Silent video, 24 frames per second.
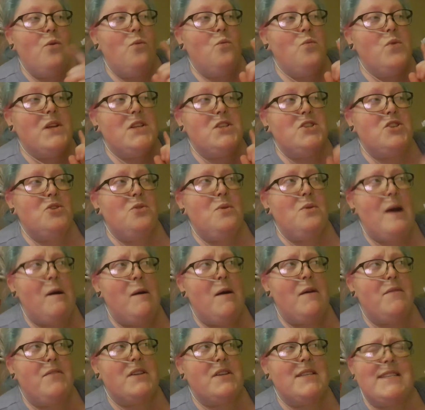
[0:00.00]
We do,
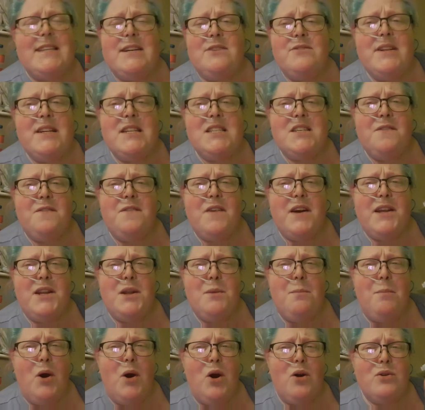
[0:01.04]
however, still need to
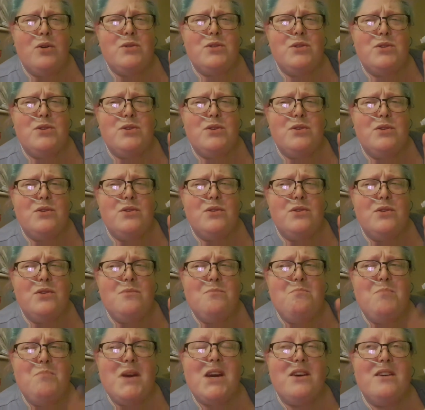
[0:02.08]
find a box.
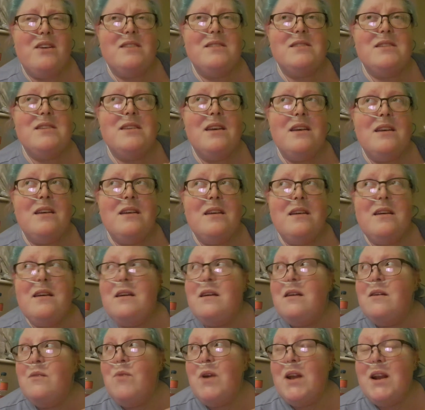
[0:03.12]
Because
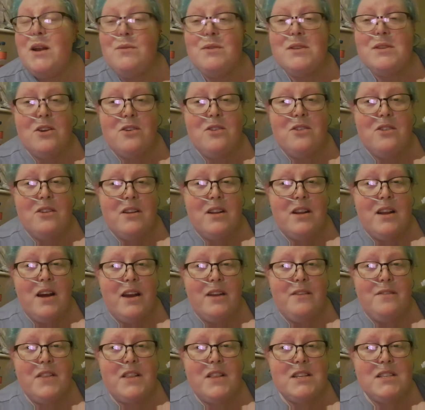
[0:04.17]
when I was looking
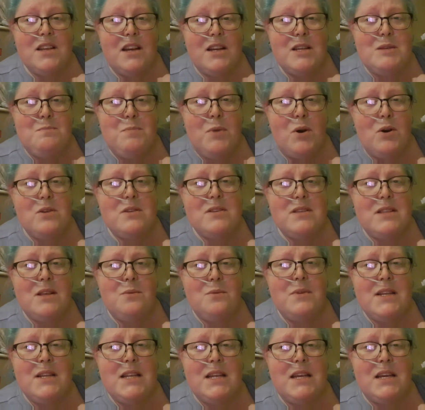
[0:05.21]
online for the size box
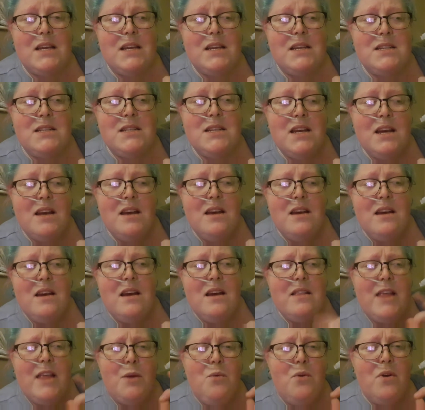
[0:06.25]
that we need,
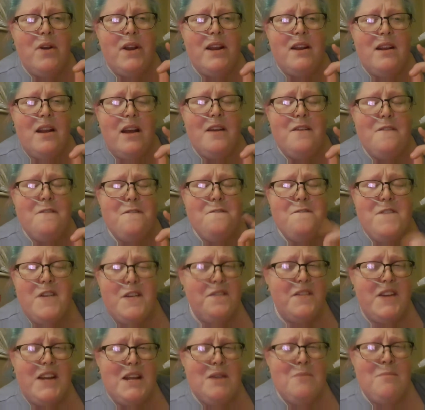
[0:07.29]
they wanted like
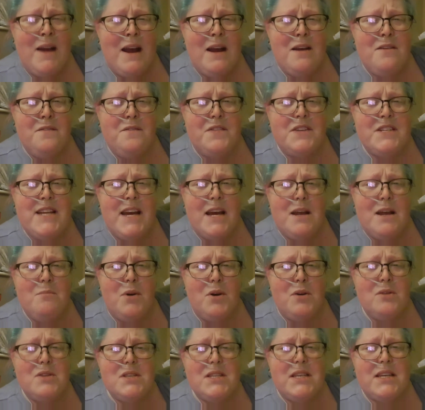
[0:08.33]
£15 for 10
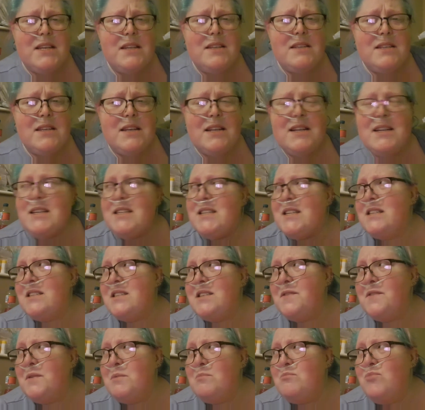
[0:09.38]
boxes. And I said,
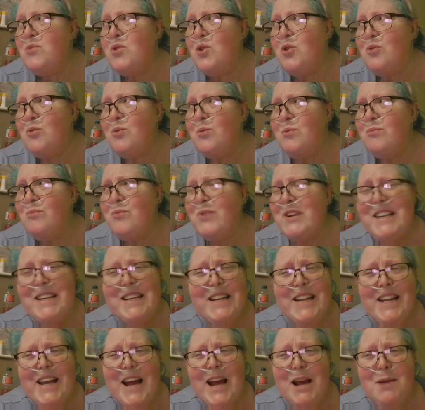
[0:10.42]
Siv, I'm not
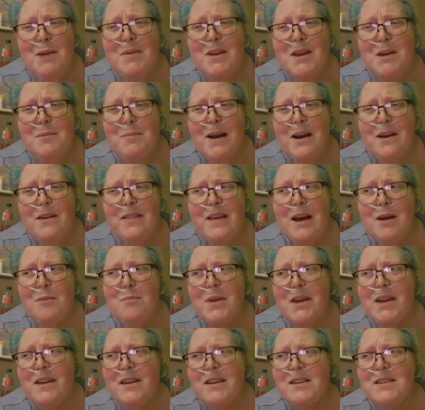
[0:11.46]
really happy about
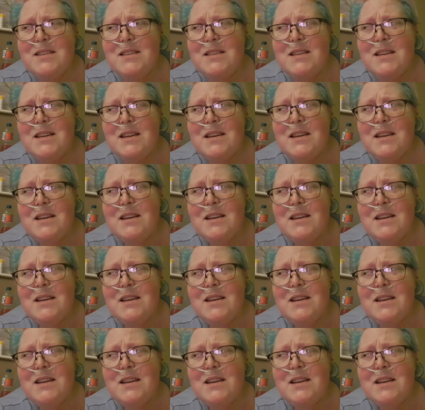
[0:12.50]
that because